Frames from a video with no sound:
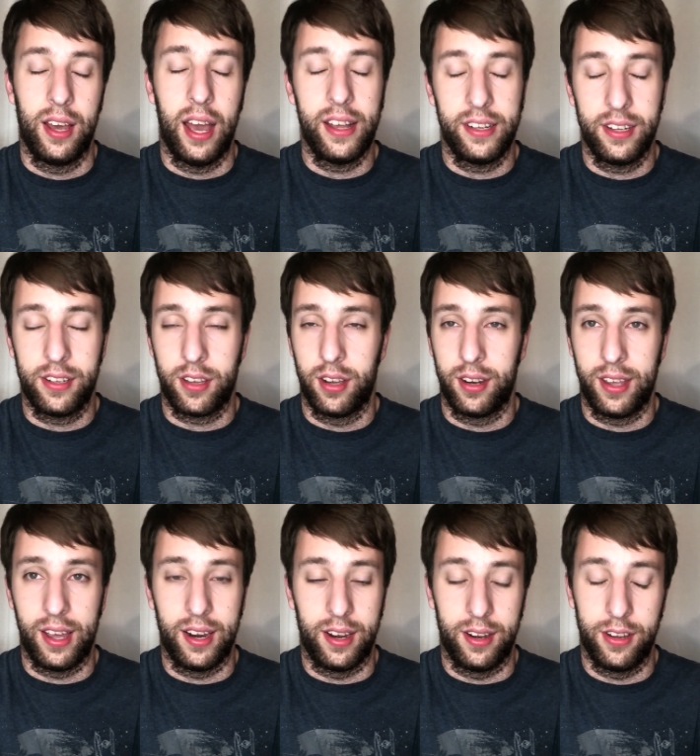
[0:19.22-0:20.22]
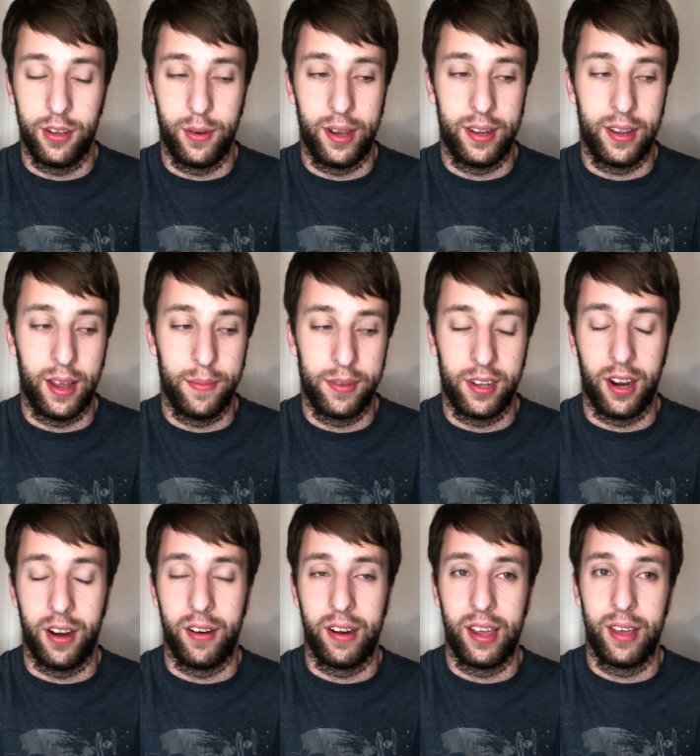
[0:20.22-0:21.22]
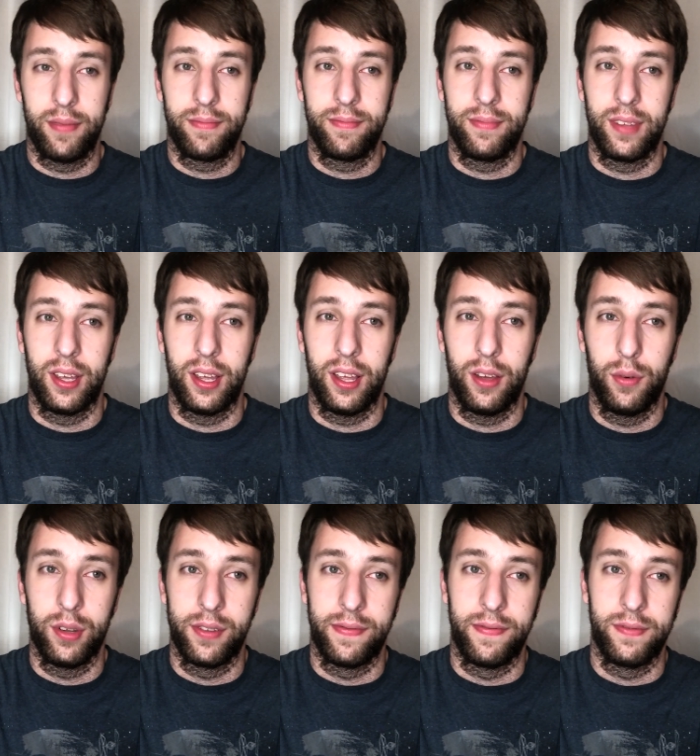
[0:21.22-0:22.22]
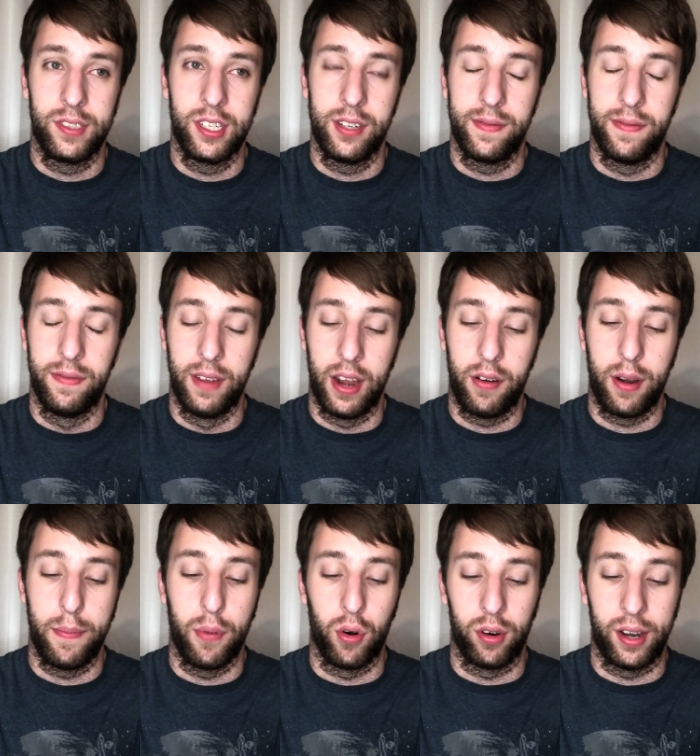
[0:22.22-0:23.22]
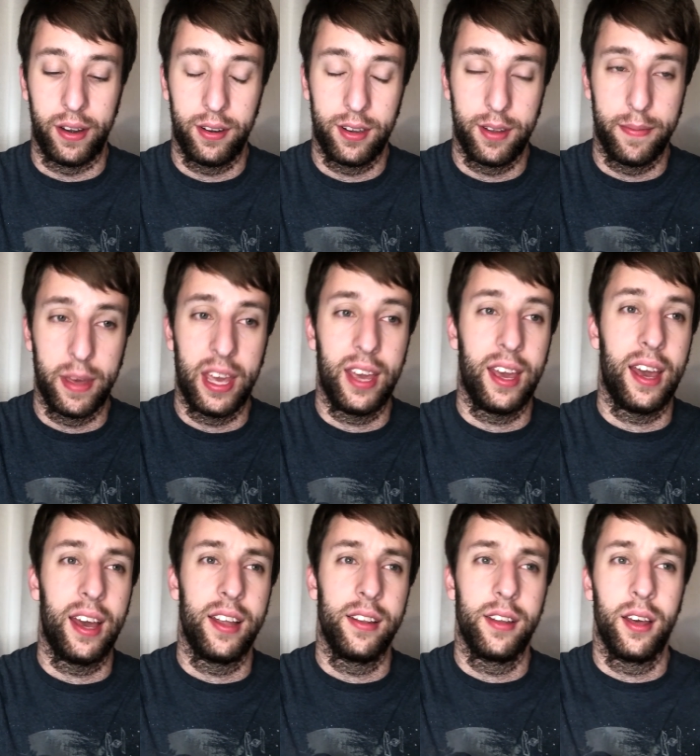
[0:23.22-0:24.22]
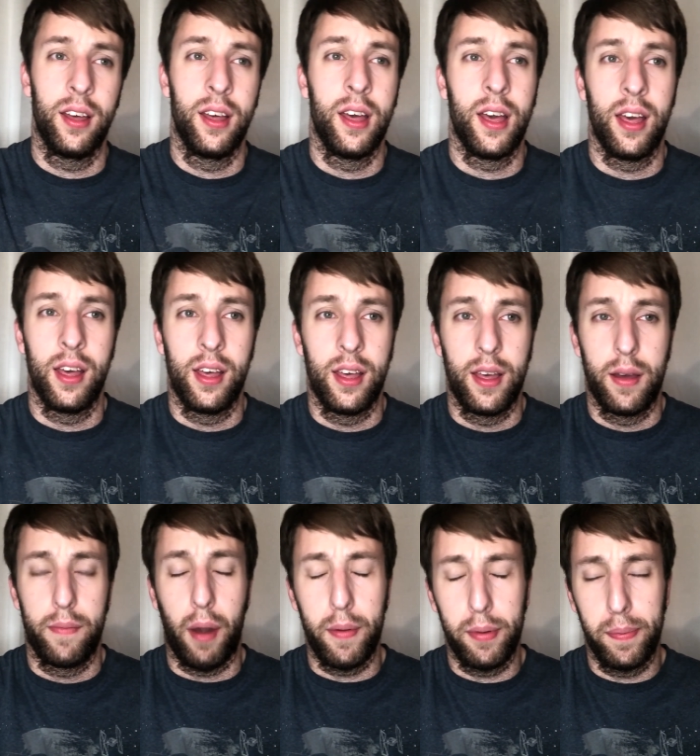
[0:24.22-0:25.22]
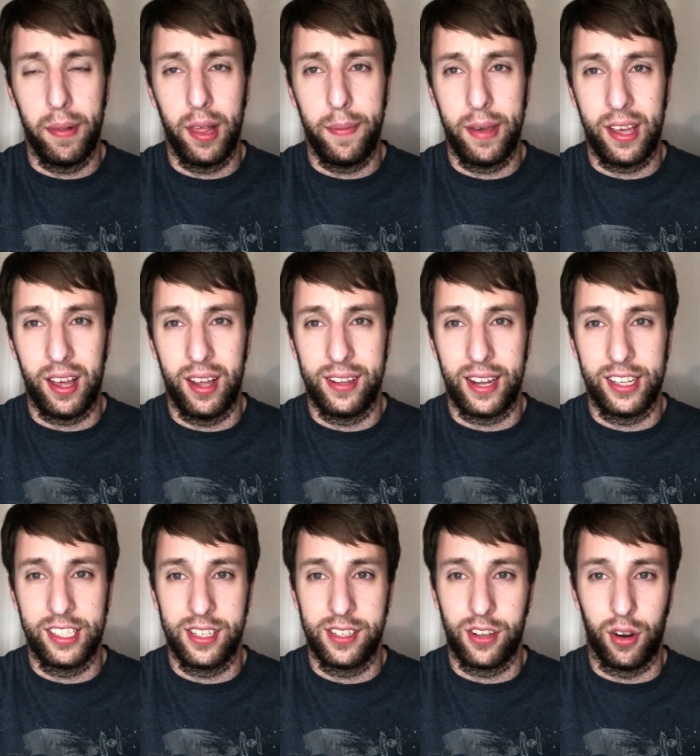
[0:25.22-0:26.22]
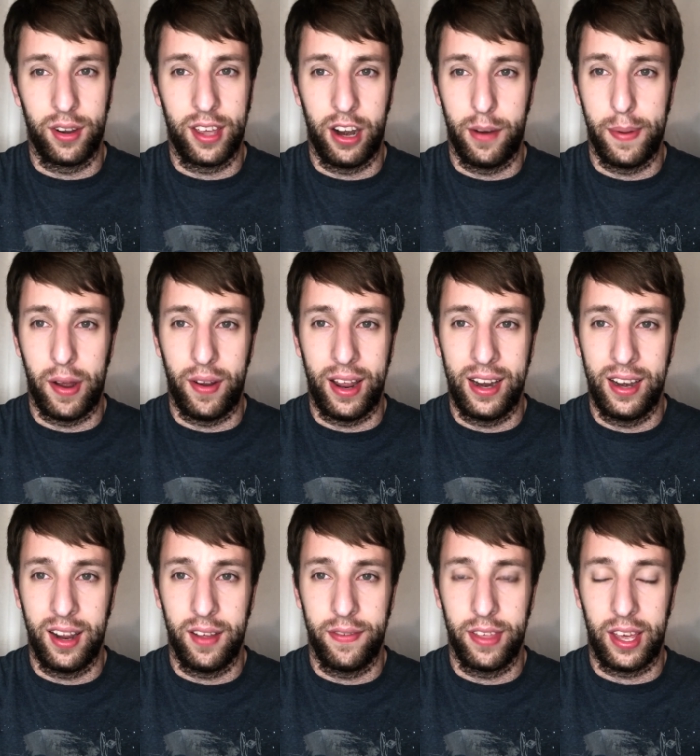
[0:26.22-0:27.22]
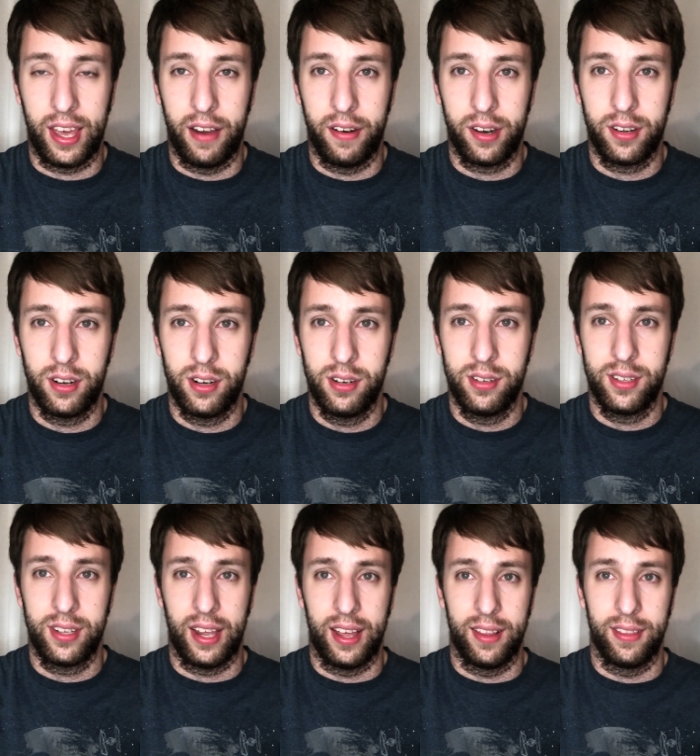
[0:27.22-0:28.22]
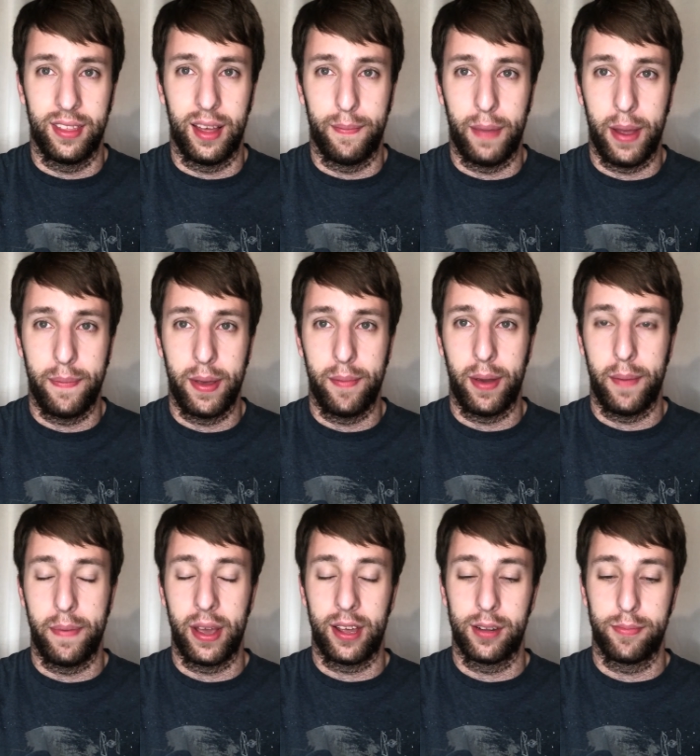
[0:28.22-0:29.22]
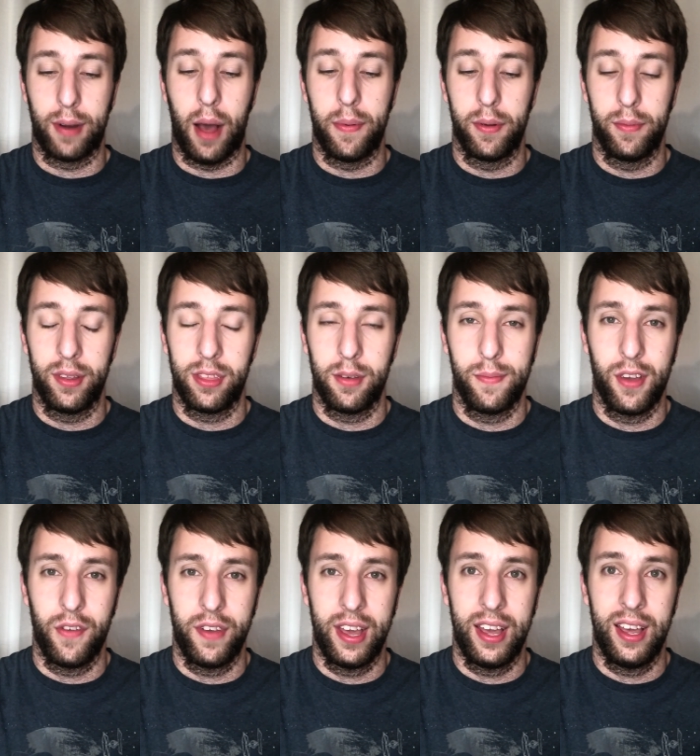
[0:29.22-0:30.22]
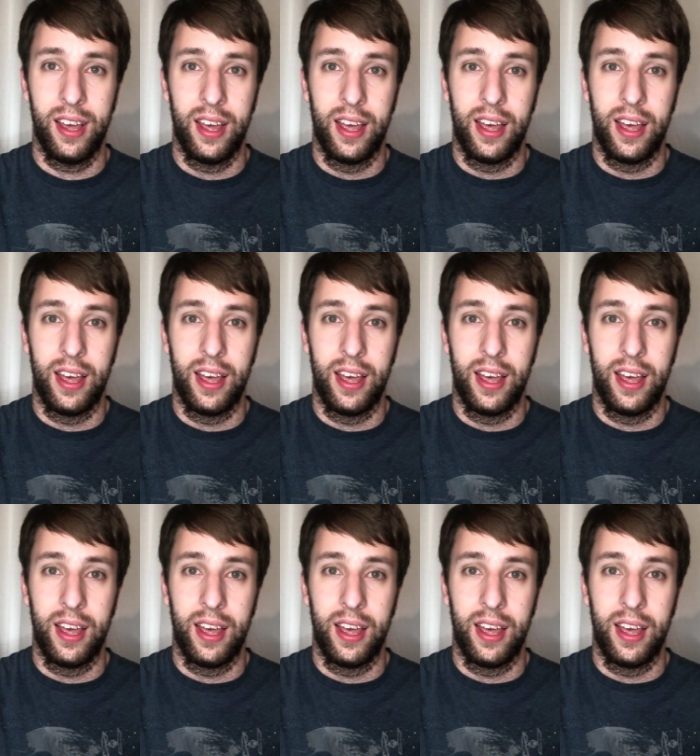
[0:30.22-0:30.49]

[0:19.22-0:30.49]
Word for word: I just couldn't get into it. I'm sorry. It, it was just very boring to me and probably because I just don't care about any of the characters and that might be my biggest problem with the movie.